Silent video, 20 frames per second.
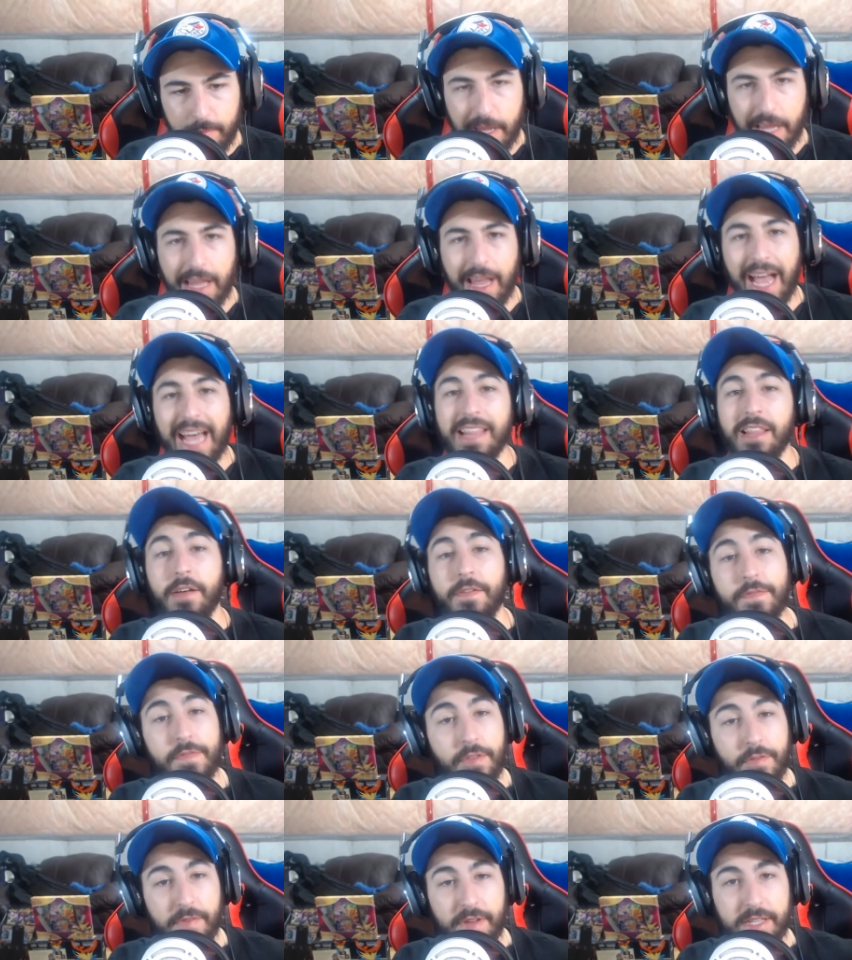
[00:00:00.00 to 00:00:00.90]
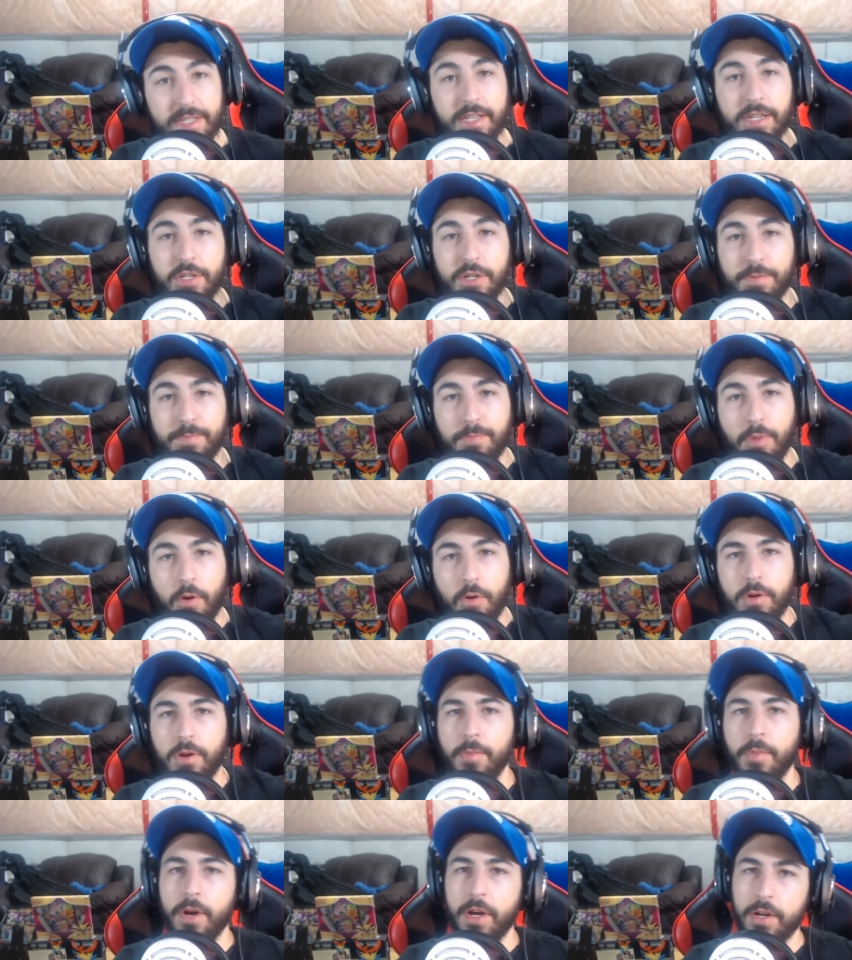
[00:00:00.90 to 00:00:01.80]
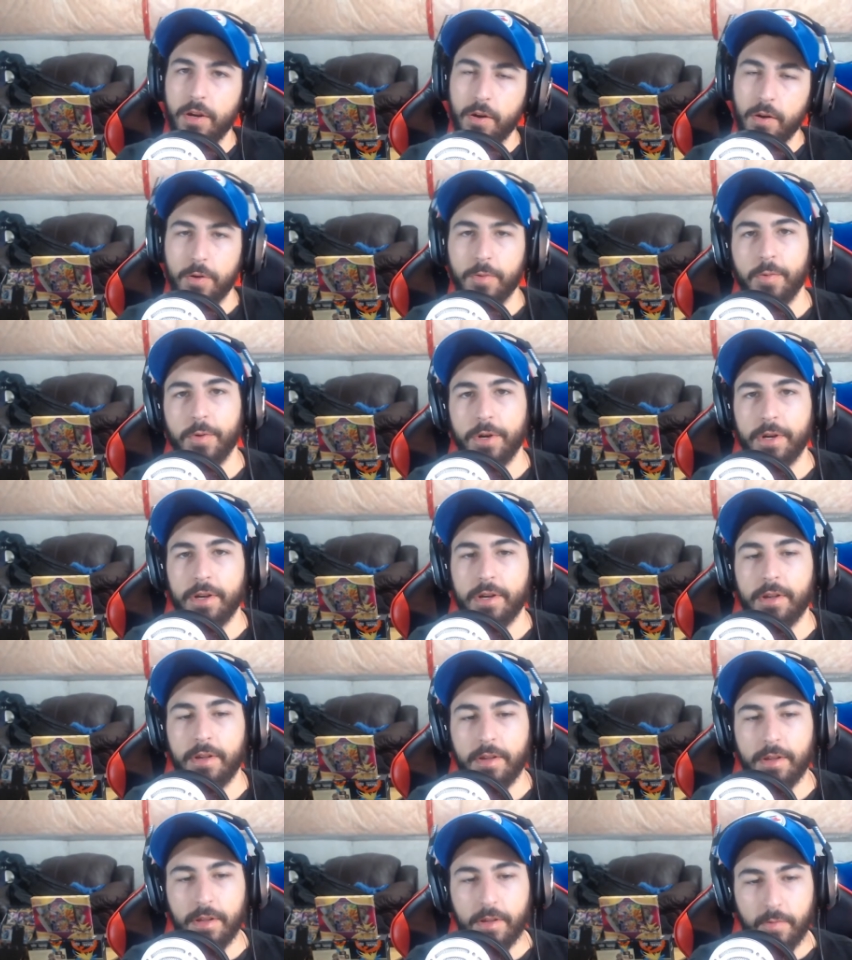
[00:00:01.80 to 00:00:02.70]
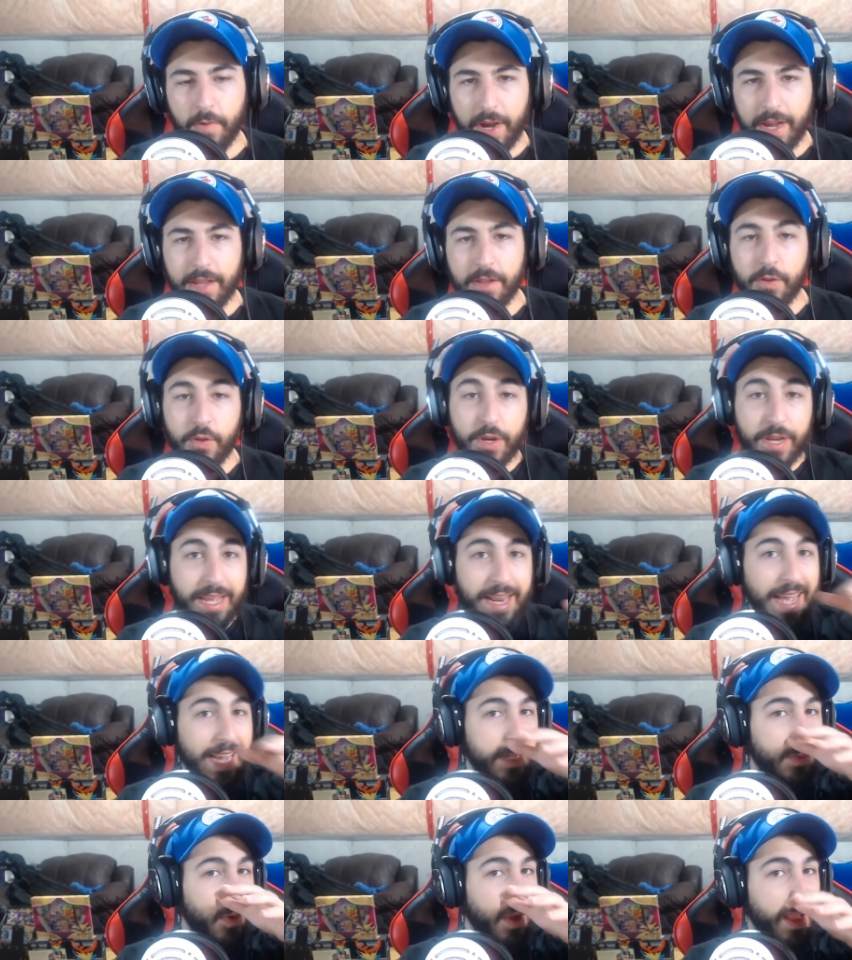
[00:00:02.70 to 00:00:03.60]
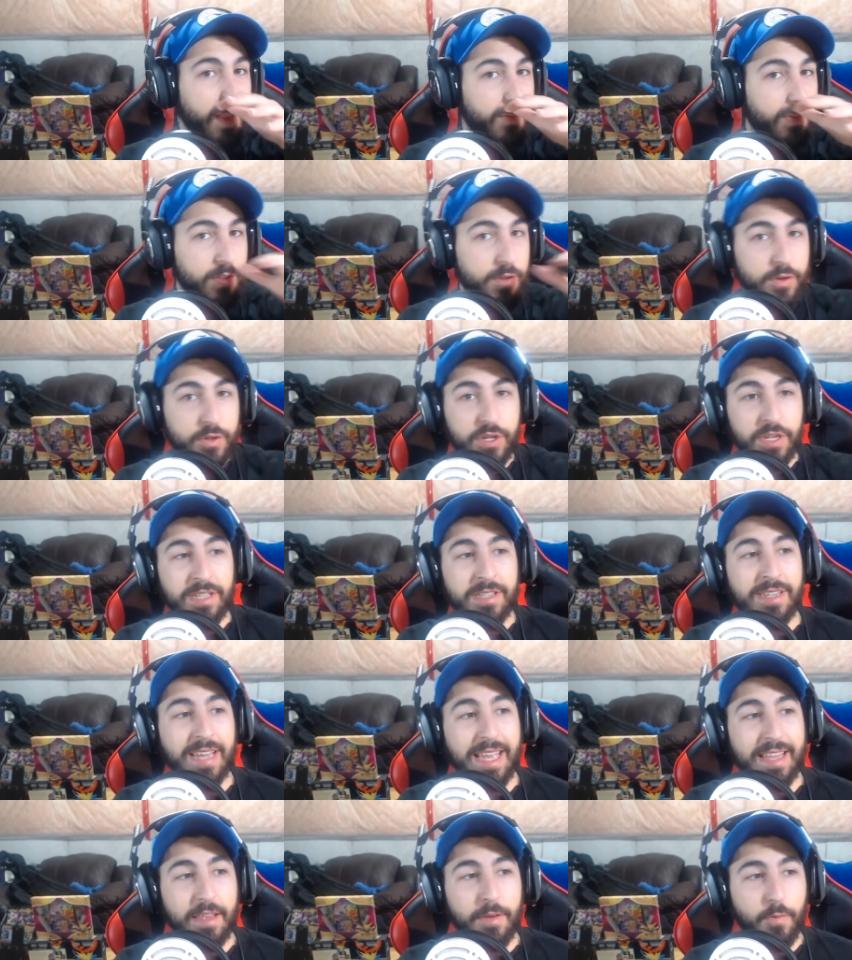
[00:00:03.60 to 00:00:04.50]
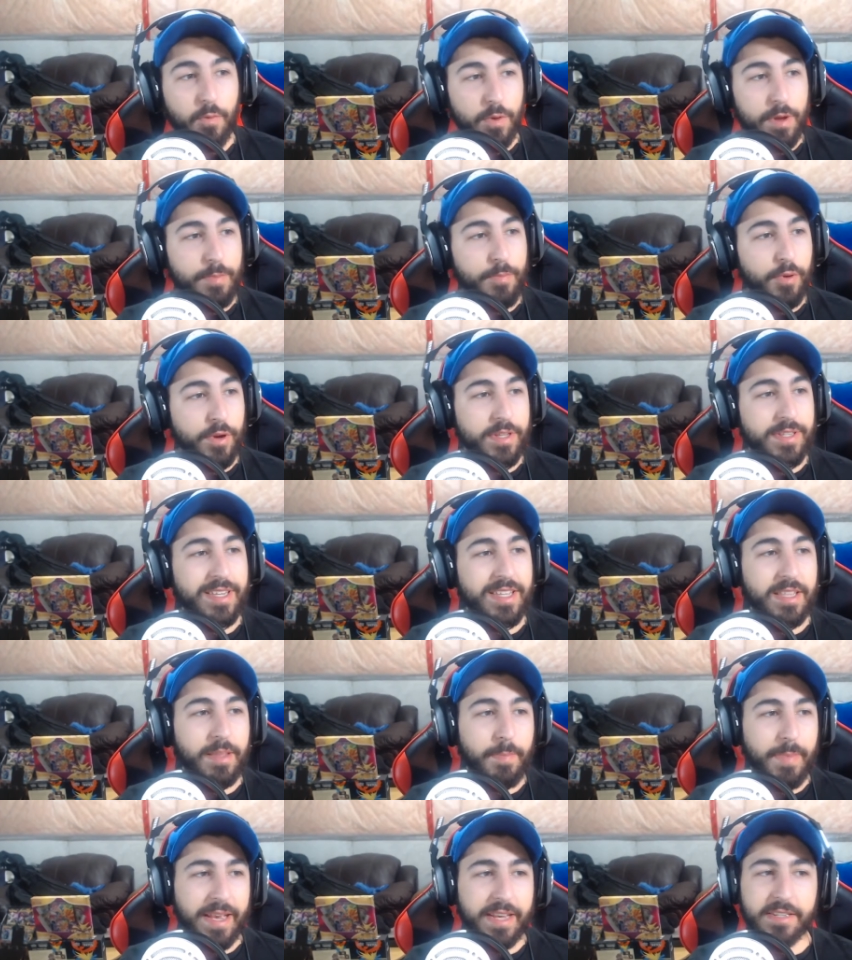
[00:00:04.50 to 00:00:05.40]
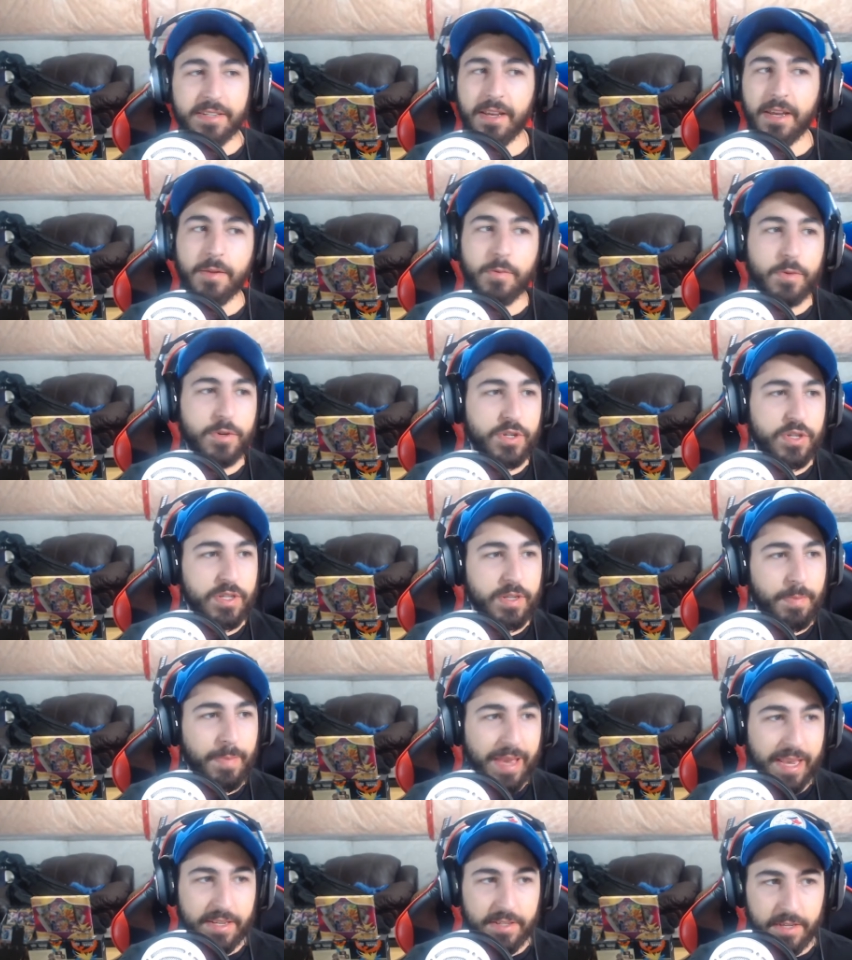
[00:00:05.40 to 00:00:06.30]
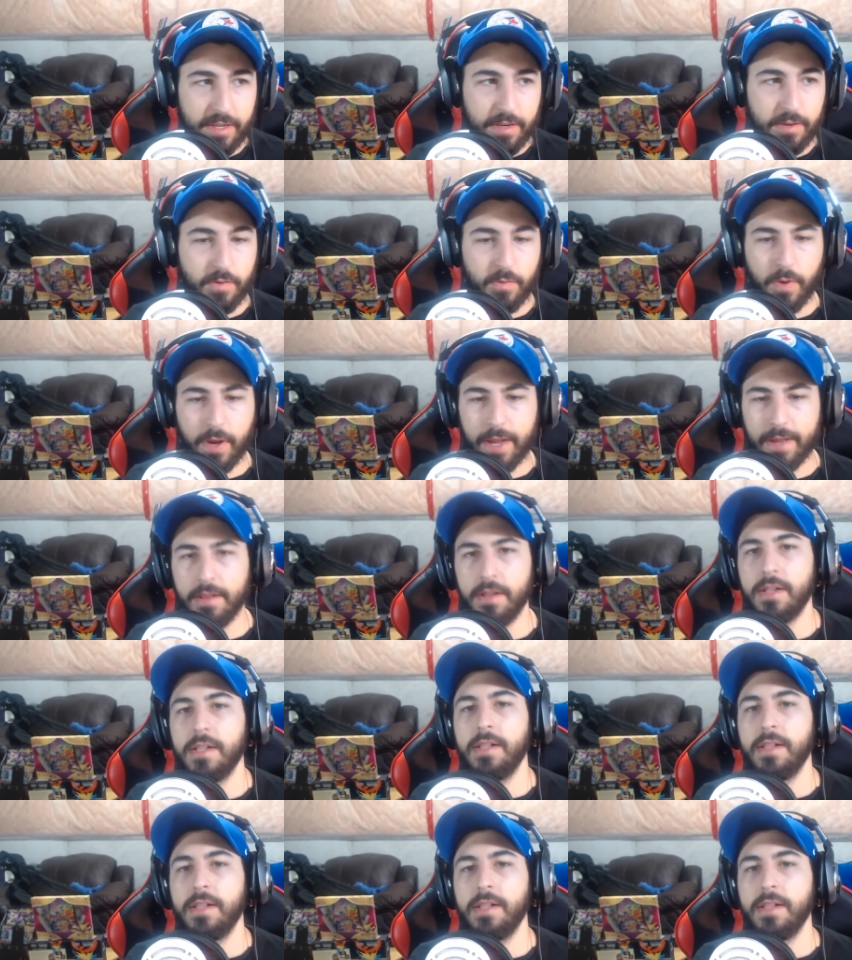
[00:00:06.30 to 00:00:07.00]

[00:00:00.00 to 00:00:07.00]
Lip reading: I love the vintage Pokemon artwork, right? You look at XY Evolutions and they reprinted the base set, which is amazing, right?